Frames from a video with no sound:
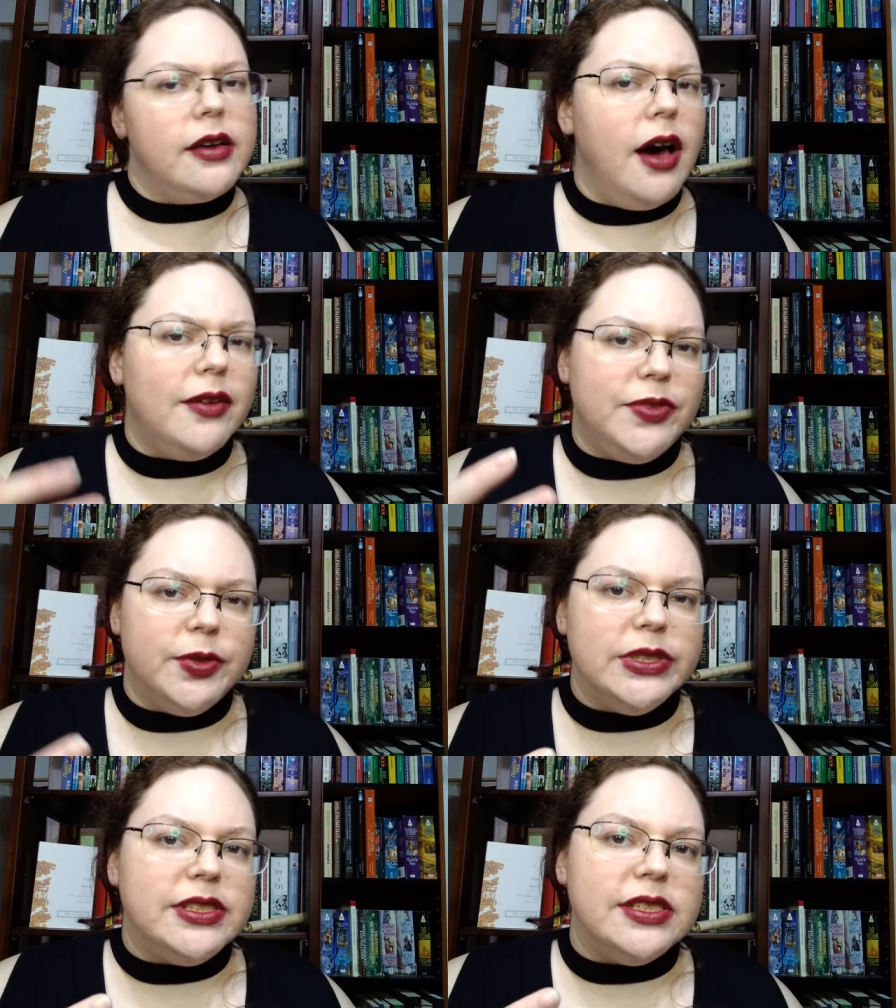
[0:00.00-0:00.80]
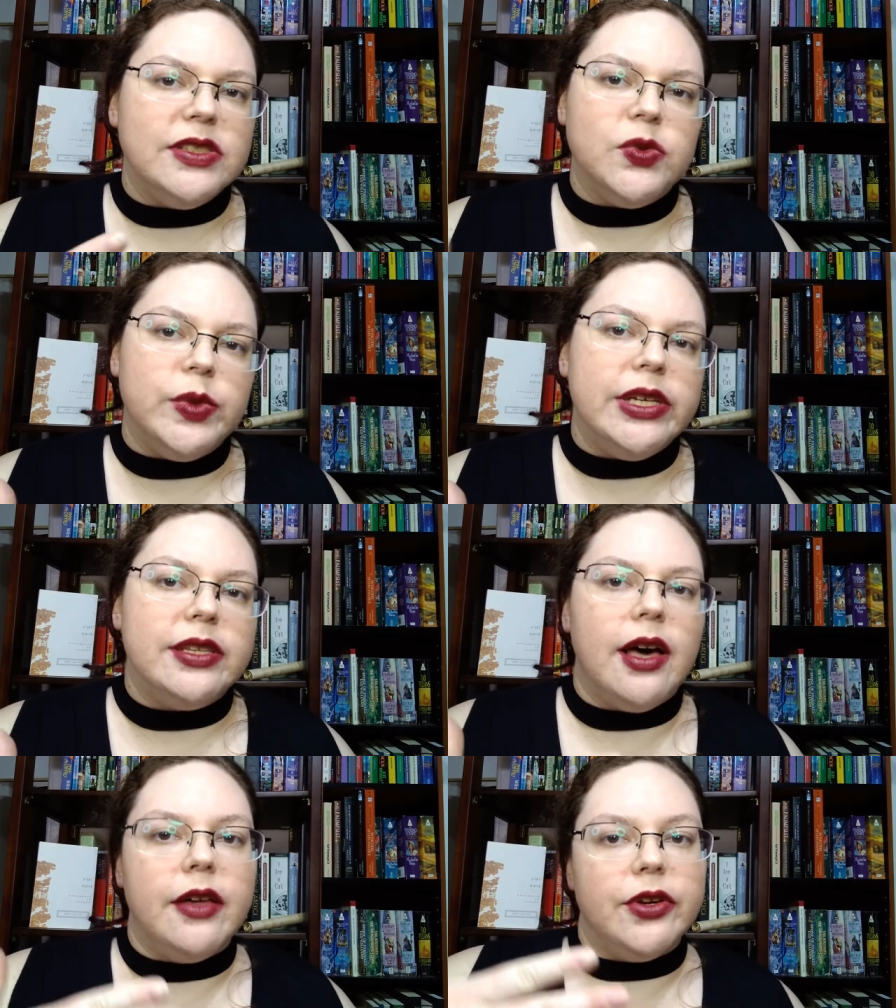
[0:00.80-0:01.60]
uh, confluences
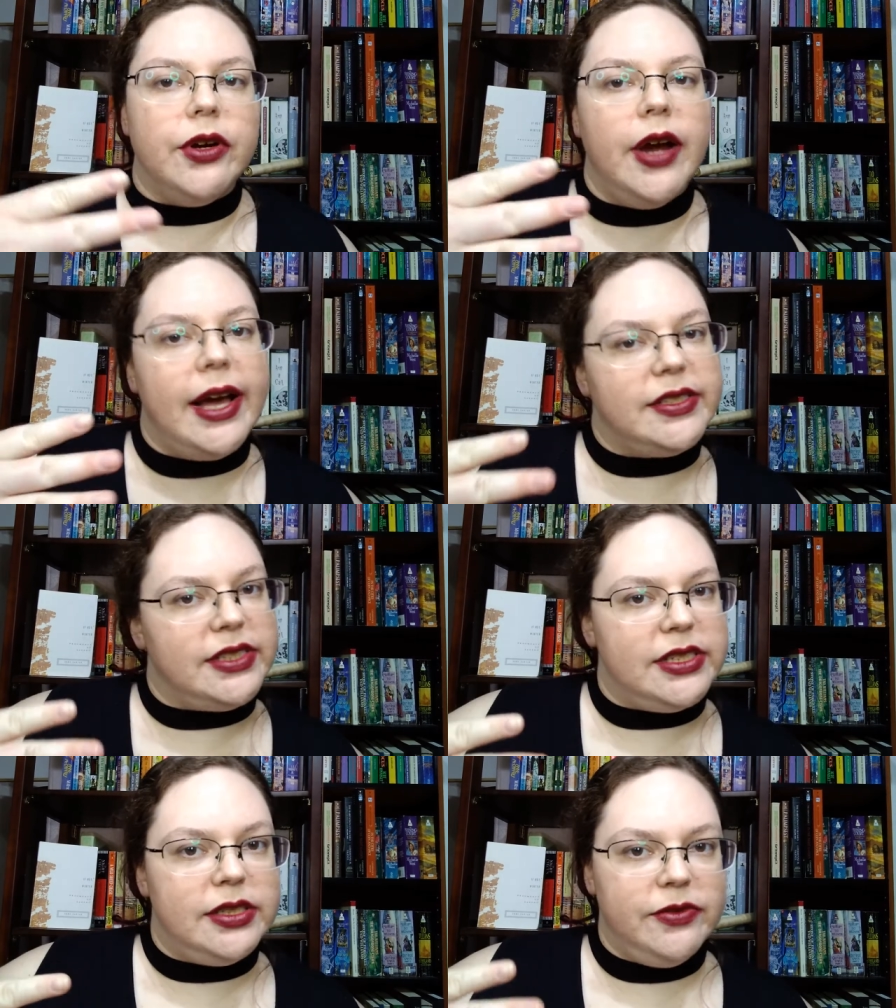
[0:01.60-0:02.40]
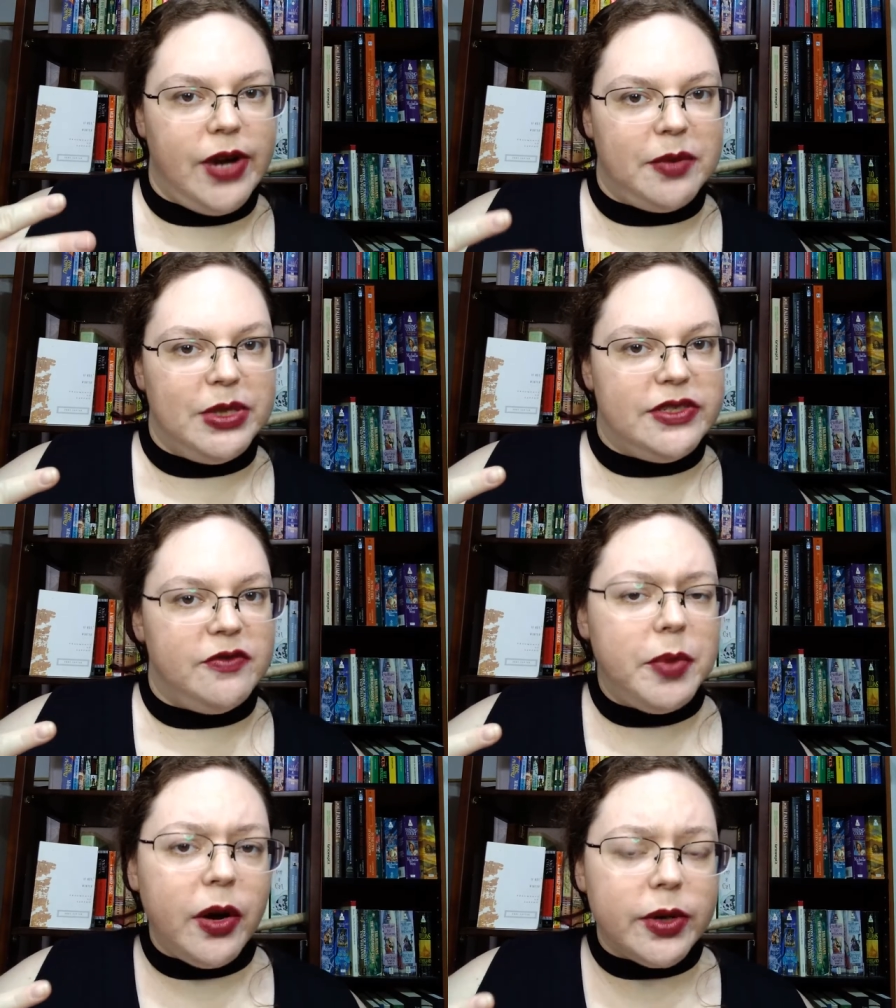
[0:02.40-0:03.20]
with other extant
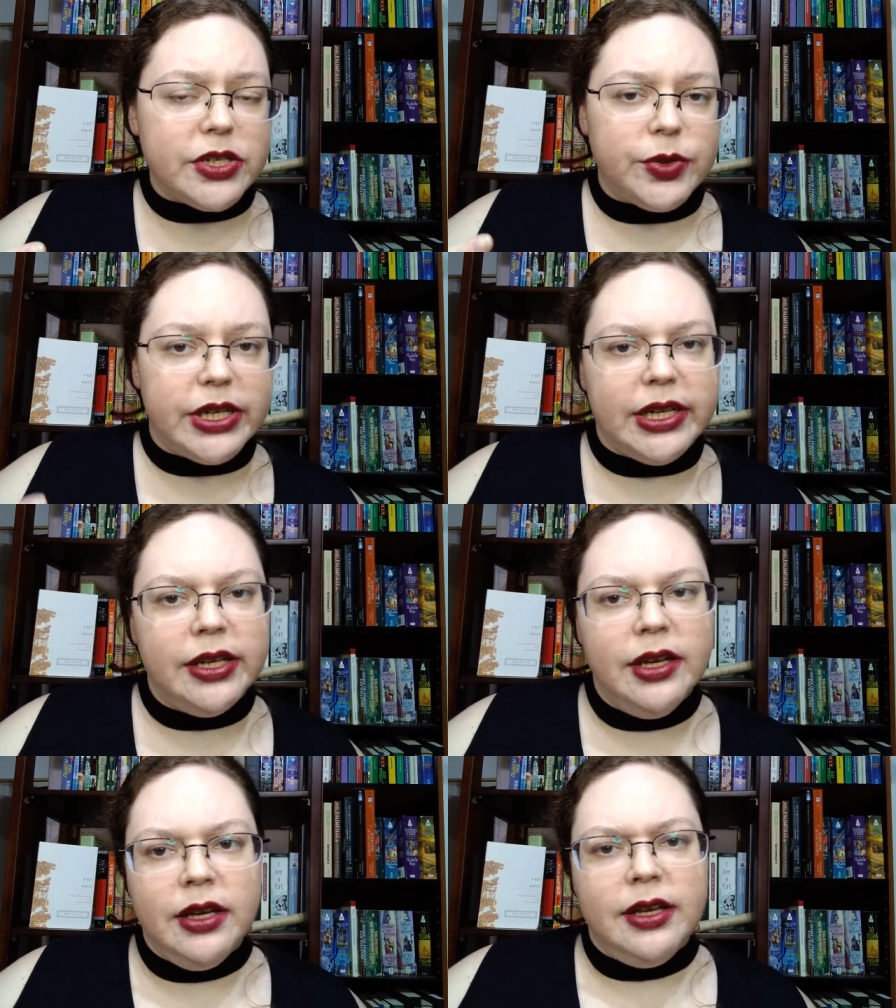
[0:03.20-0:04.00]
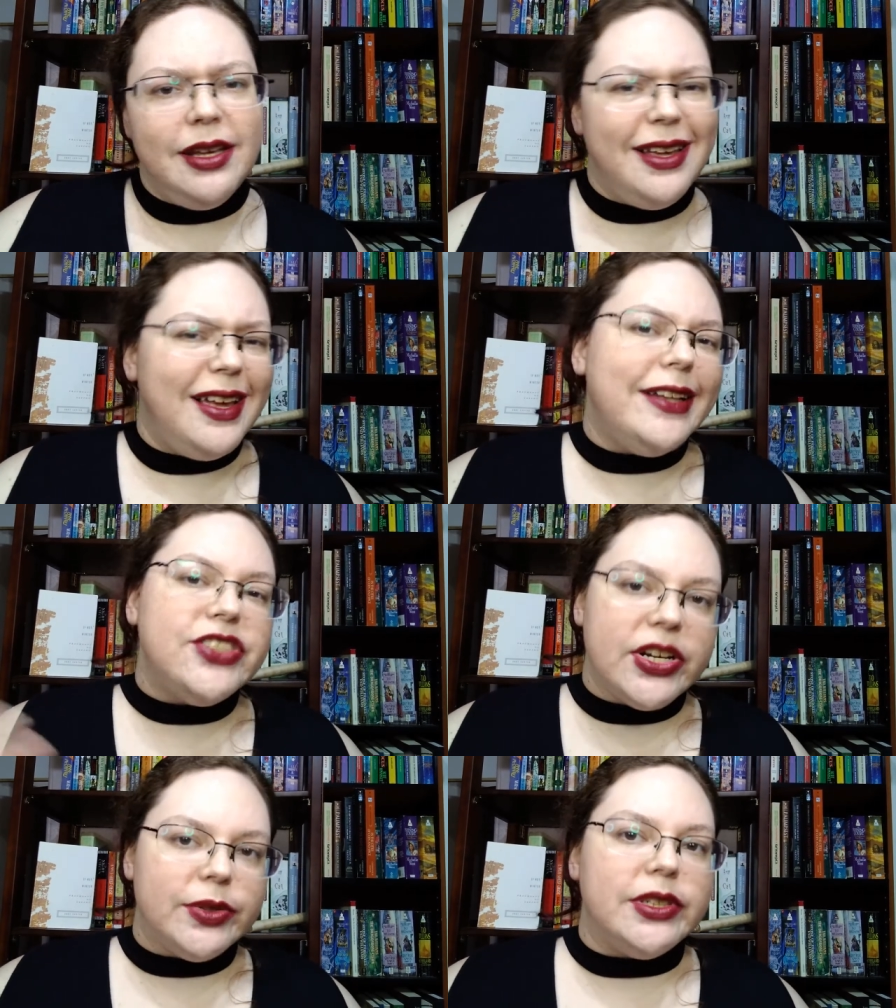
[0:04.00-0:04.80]
fragments of poetry.
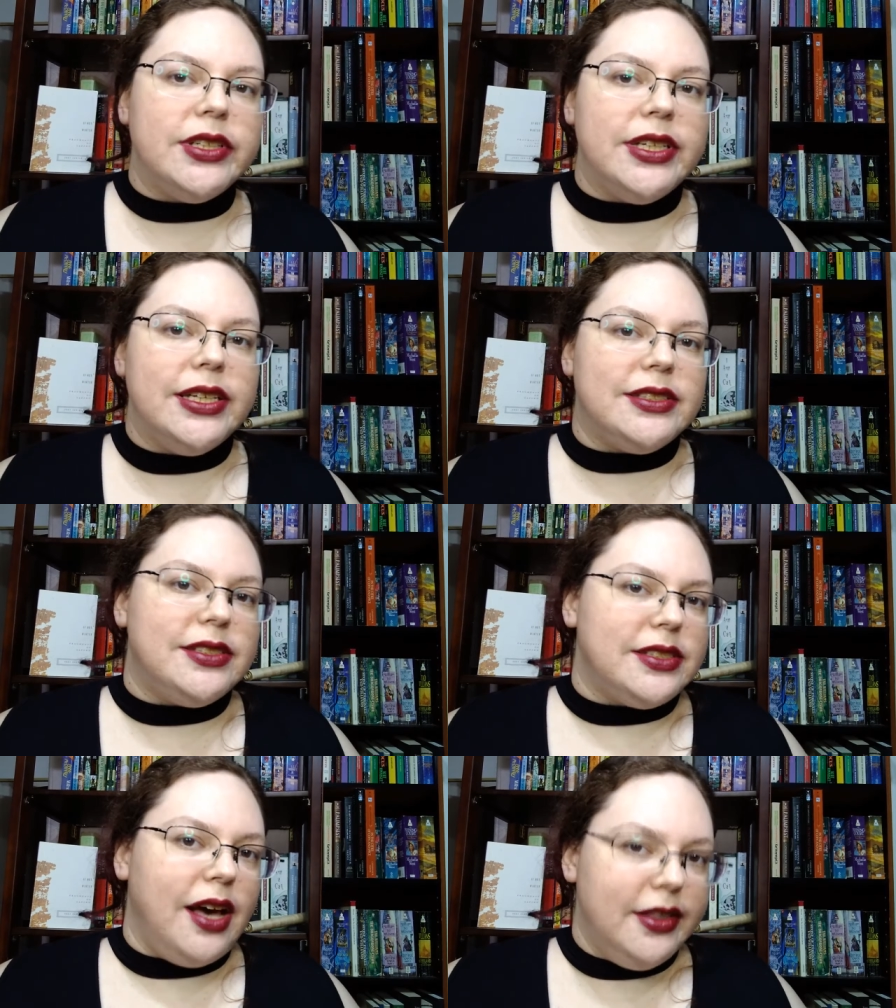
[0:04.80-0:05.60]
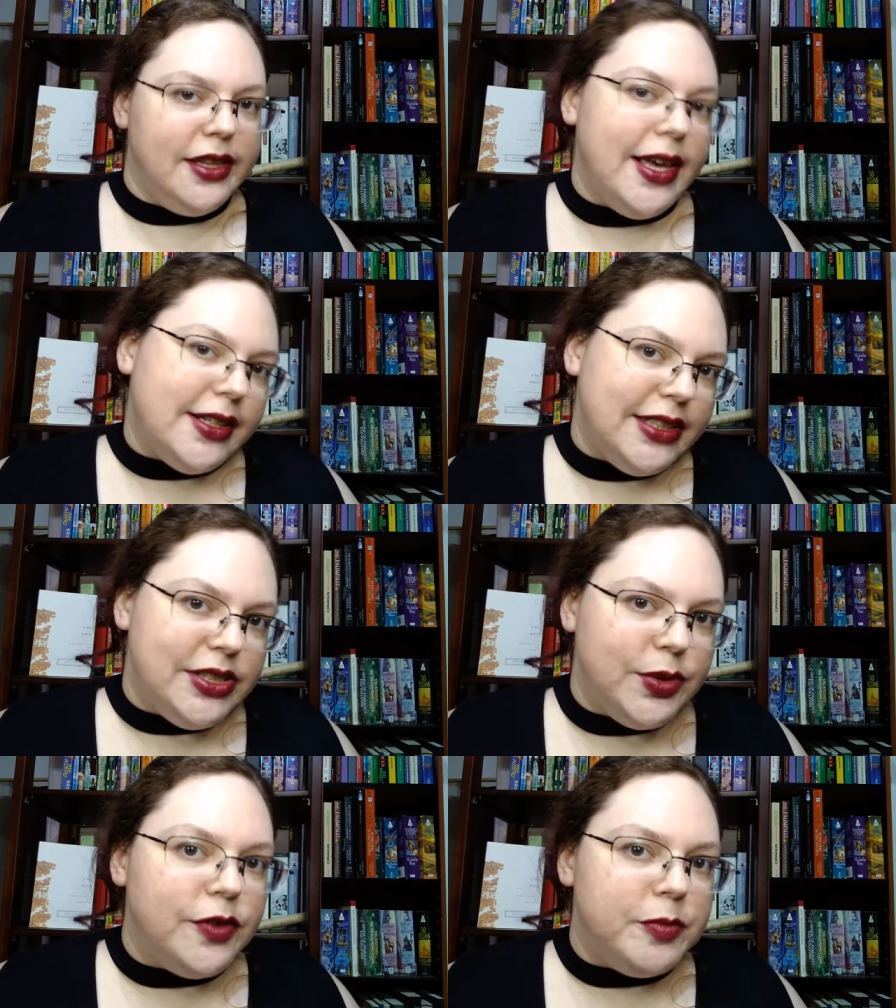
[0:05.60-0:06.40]
In general, it's
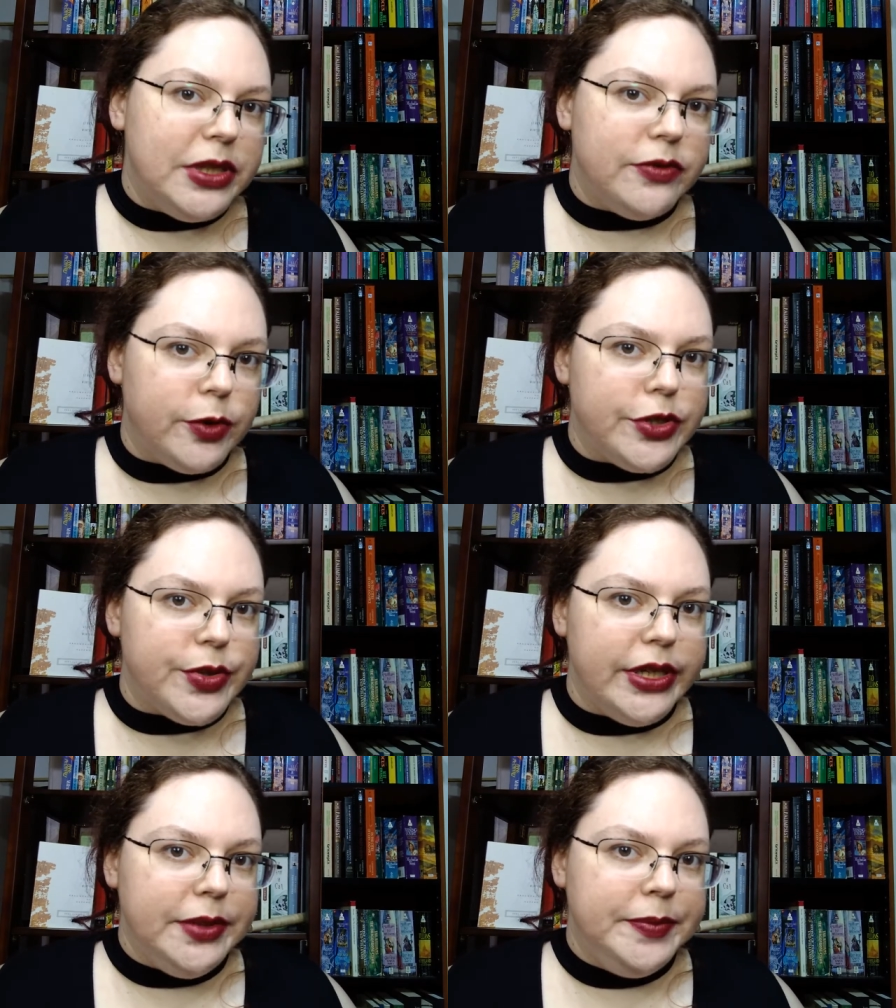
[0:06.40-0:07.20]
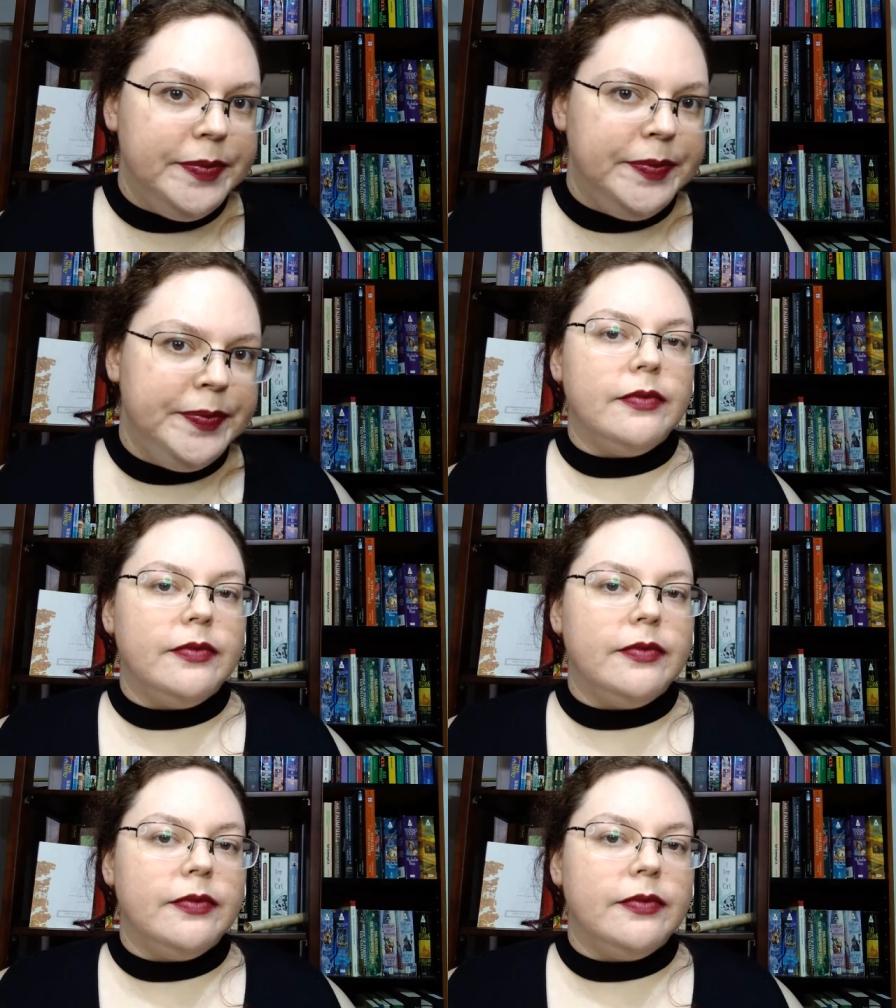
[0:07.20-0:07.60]
unlikely to have been a forgery.